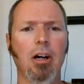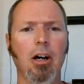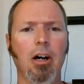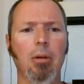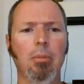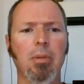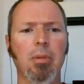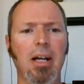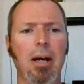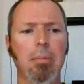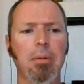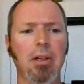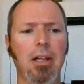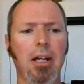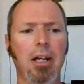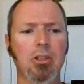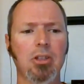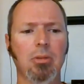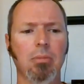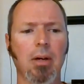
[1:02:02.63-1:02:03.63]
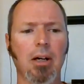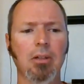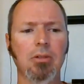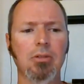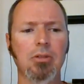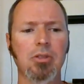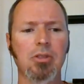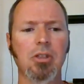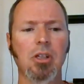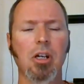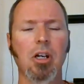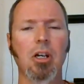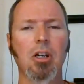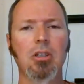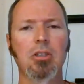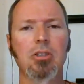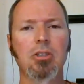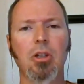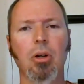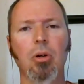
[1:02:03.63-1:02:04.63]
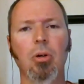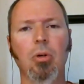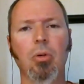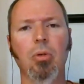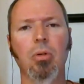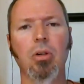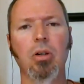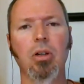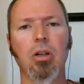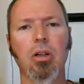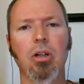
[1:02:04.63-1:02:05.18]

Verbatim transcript: um, but Appalachian Mountains. So